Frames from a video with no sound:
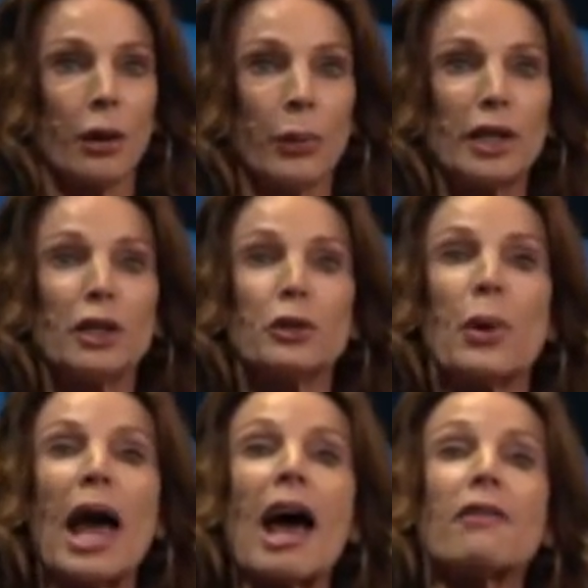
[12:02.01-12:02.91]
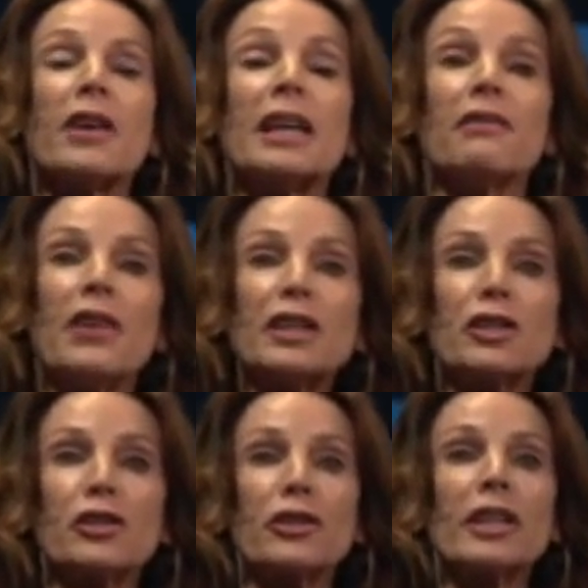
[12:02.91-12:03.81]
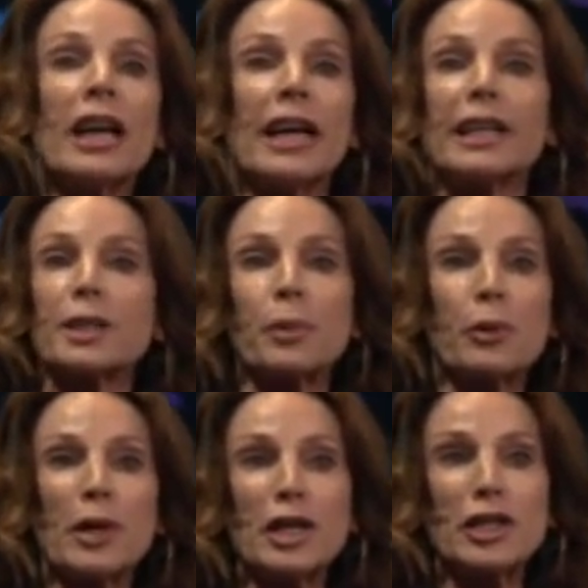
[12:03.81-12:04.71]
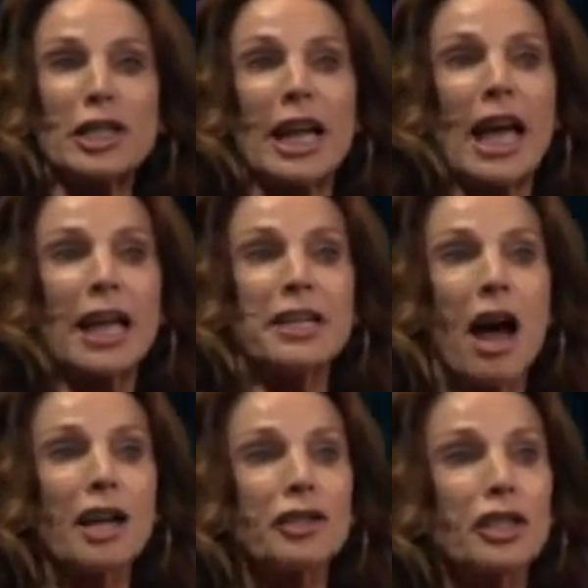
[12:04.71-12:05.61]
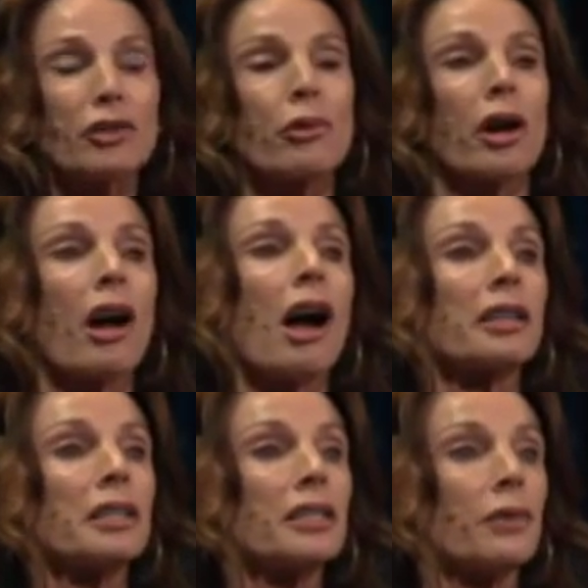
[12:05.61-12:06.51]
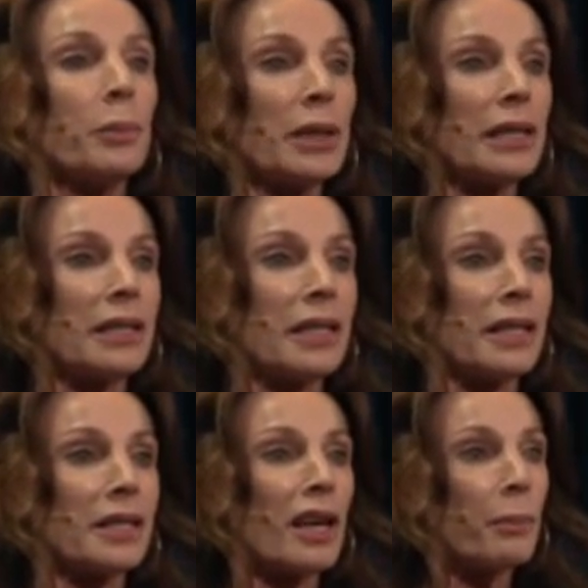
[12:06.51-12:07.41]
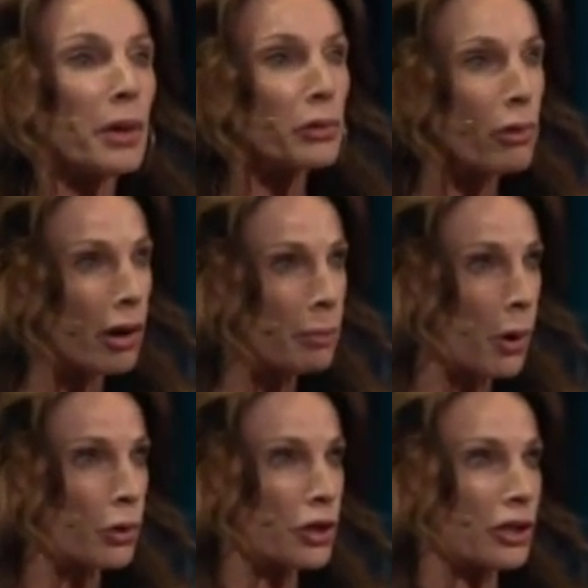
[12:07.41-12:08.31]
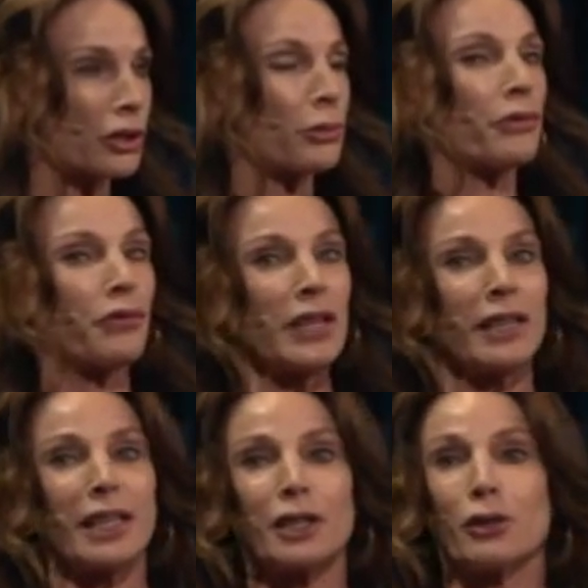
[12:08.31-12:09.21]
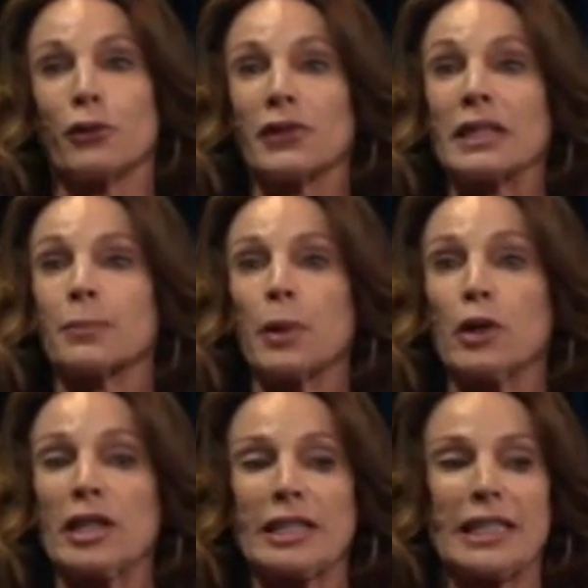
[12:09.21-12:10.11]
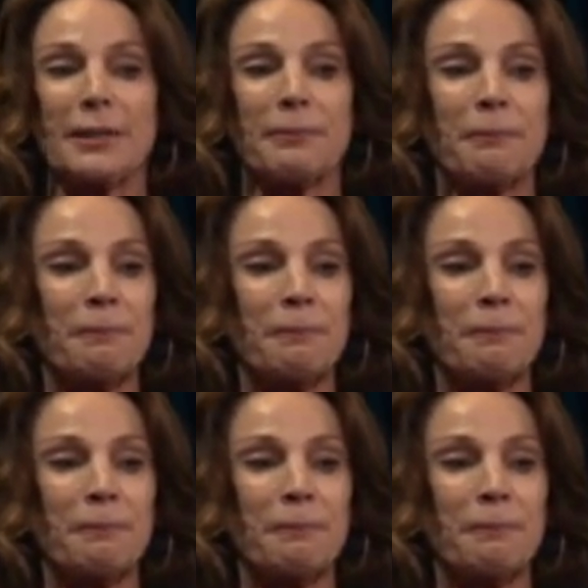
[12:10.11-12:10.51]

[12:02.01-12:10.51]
We need to have adventure and exploration, not just through our cognitive abilities, but through our emotions, through feeling, through experiencing.